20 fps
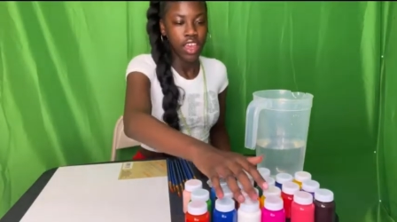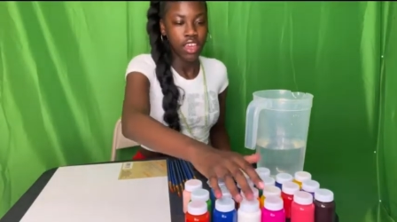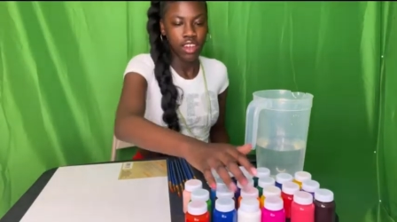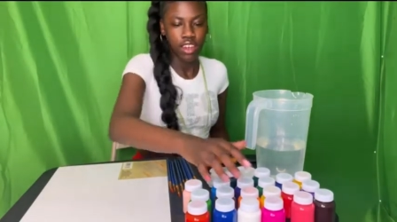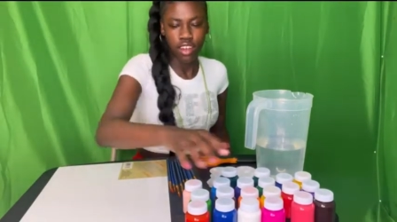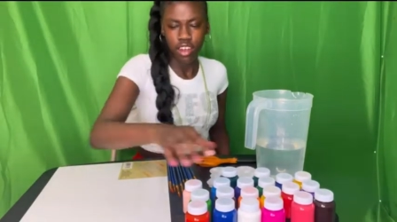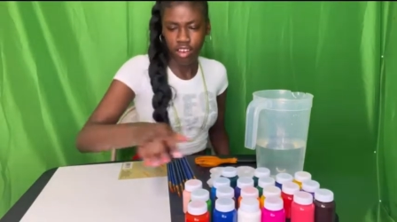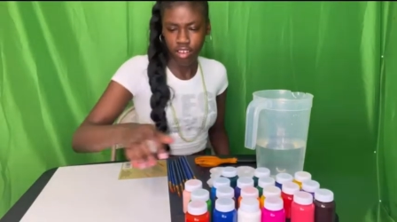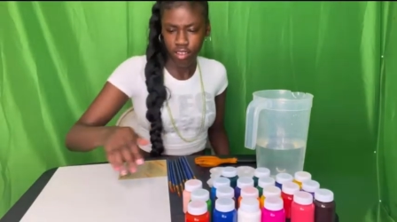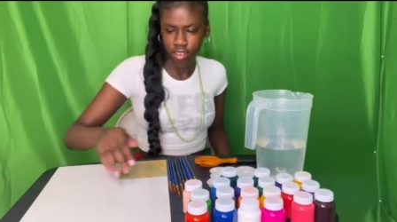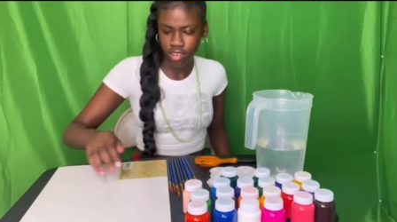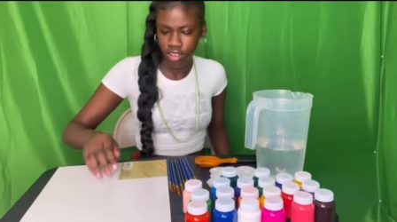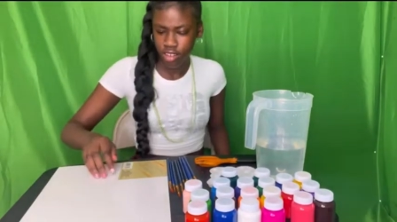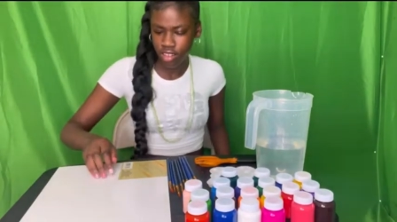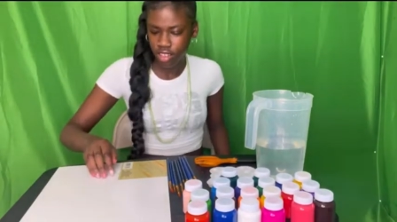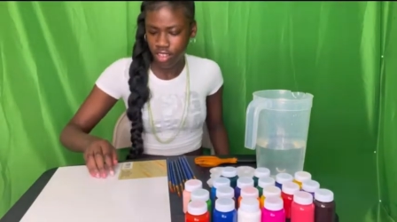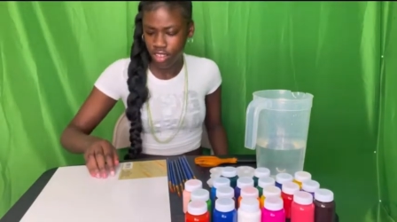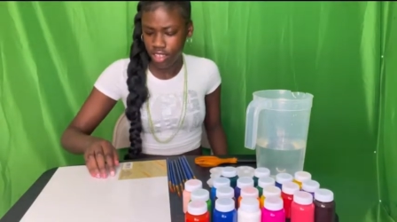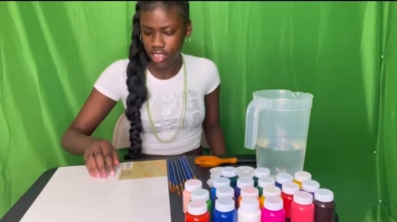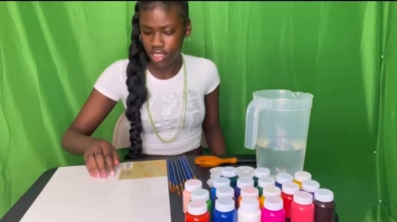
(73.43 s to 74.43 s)
No,
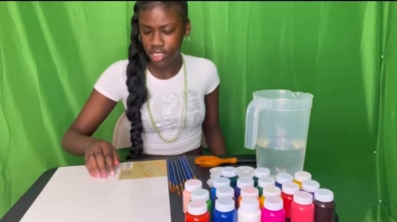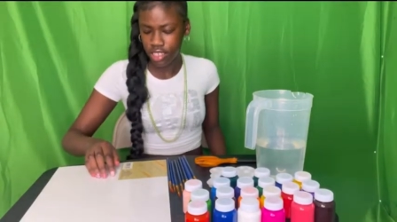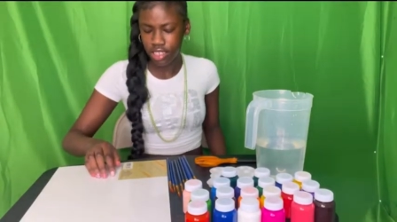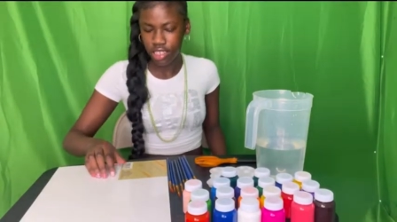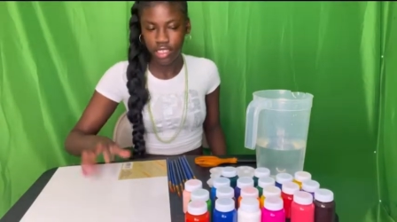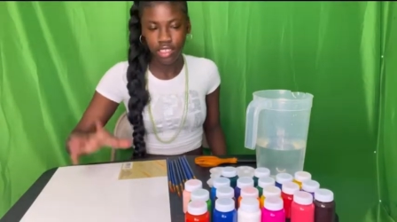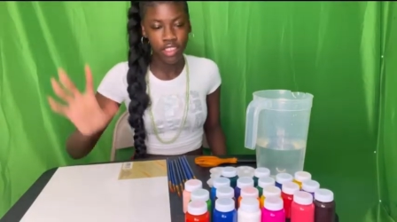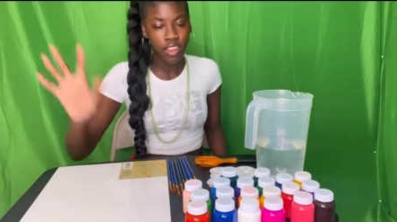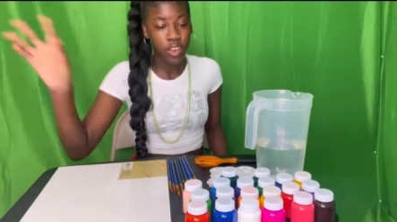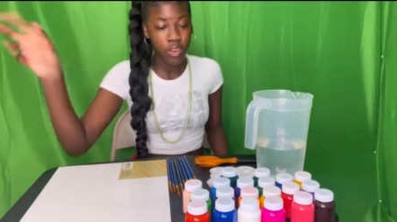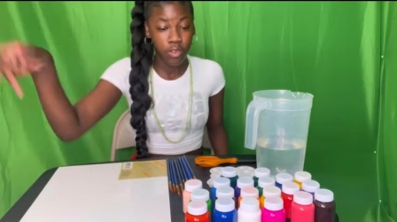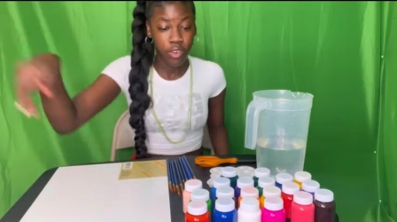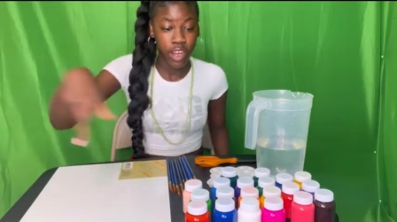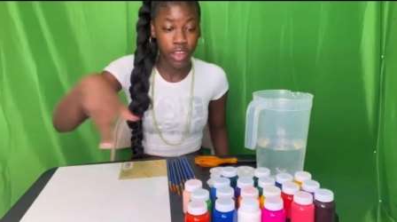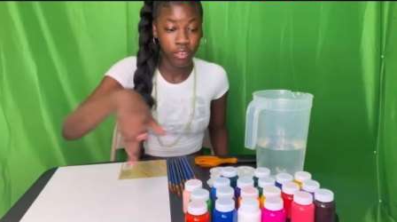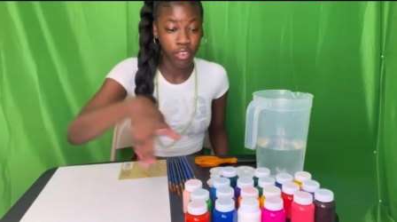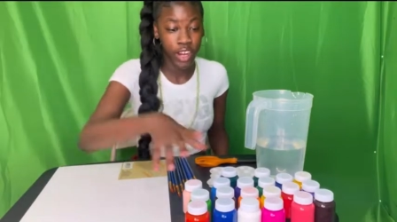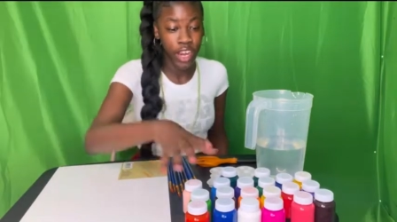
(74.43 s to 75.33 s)
is it? Whatever.